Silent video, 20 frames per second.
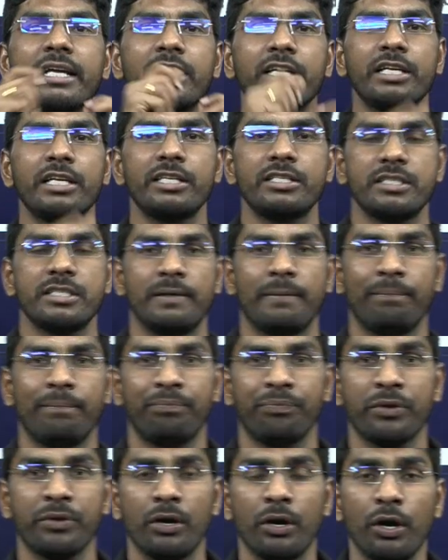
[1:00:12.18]
dear kids
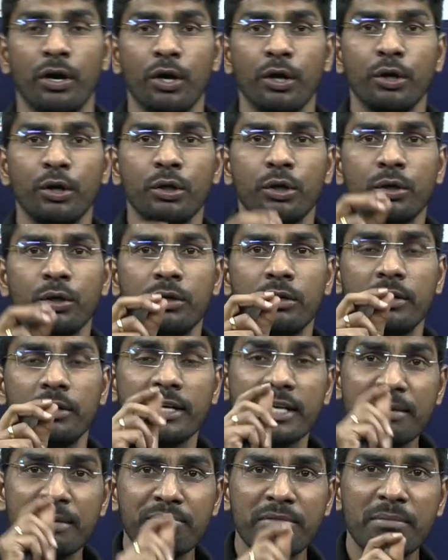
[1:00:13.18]

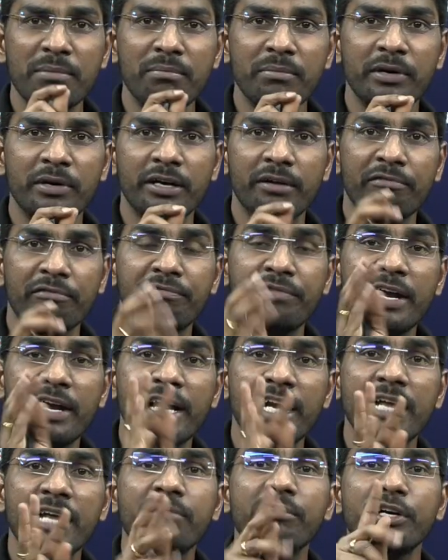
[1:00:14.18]
Remember,
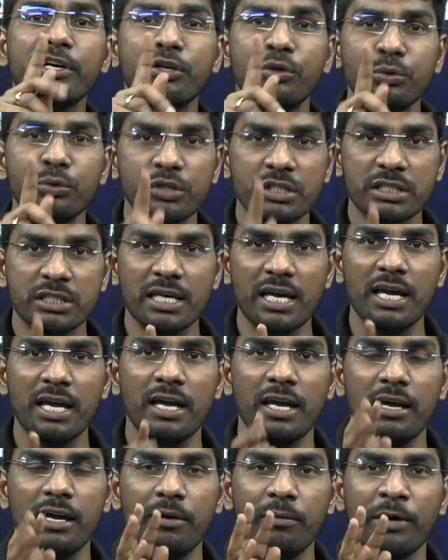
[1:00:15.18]
whenever you
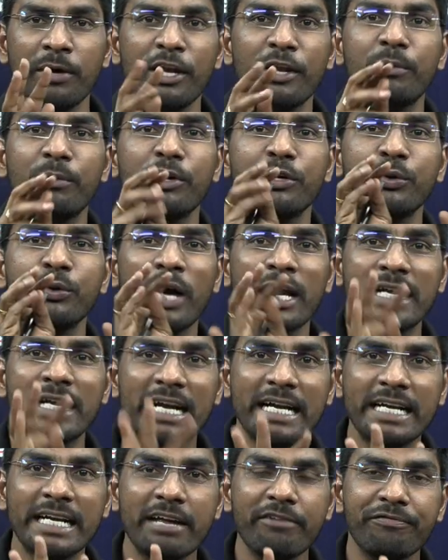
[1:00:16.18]
see, whenever you
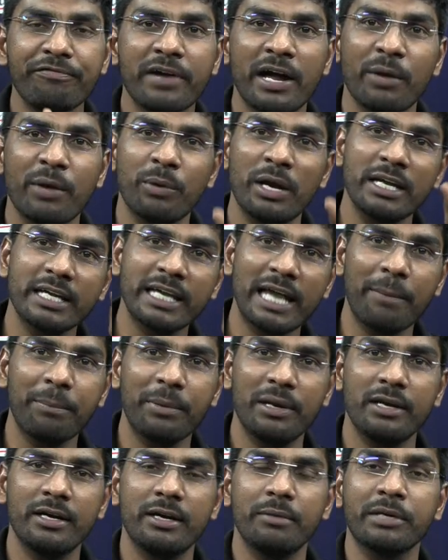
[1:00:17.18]
identify one
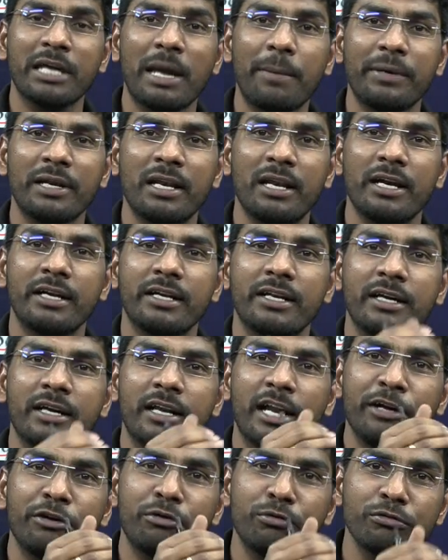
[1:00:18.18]
capital, capital letter
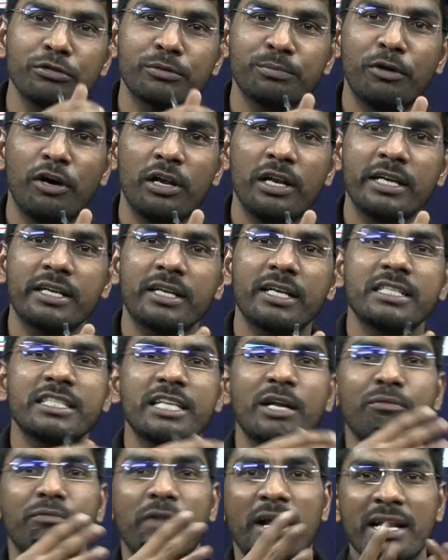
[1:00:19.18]
and two small letters
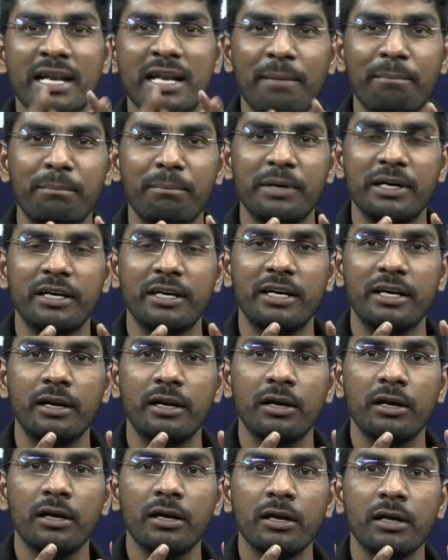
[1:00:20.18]
and one number,
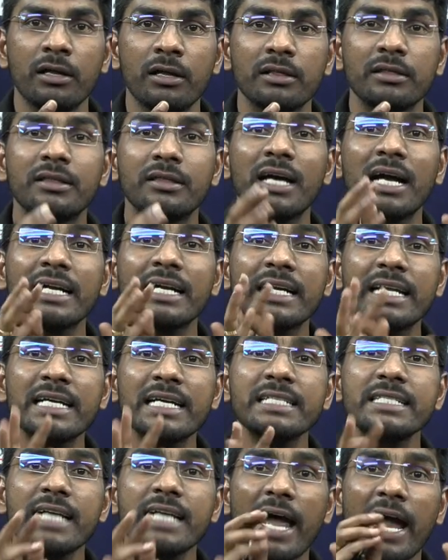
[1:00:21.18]
that
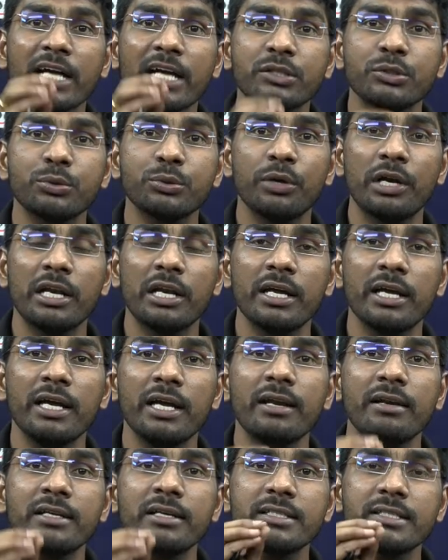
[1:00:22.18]
is
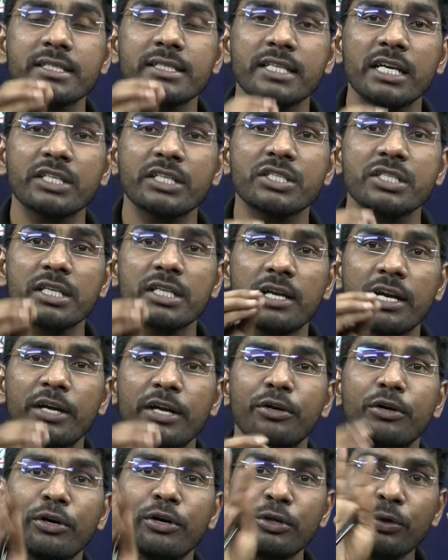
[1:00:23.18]
actually restriction
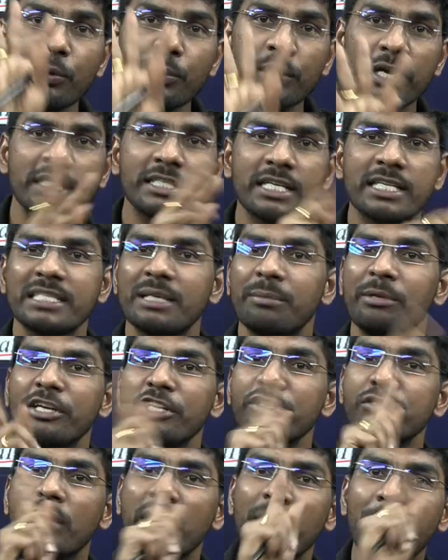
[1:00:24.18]
endonuclease enzyme. It
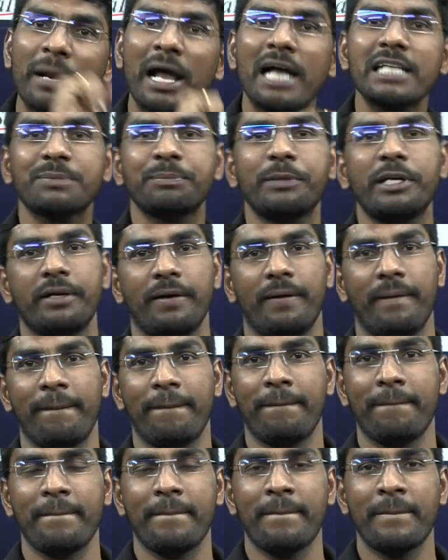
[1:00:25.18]
is not a plasmid.
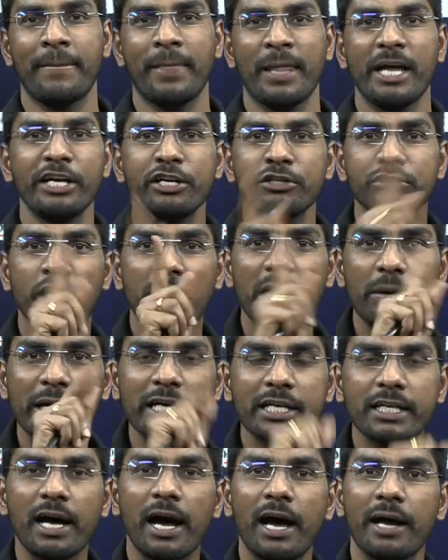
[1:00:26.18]
It is not a
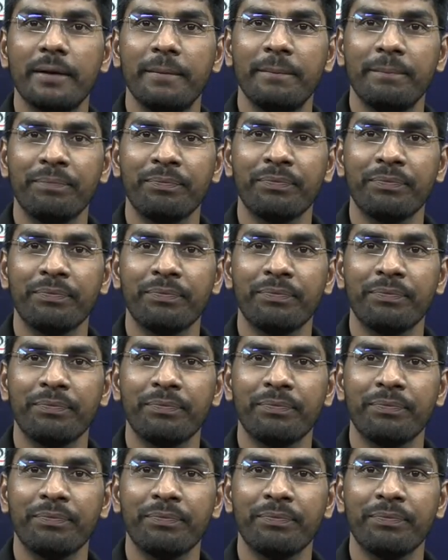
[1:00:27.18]
vector.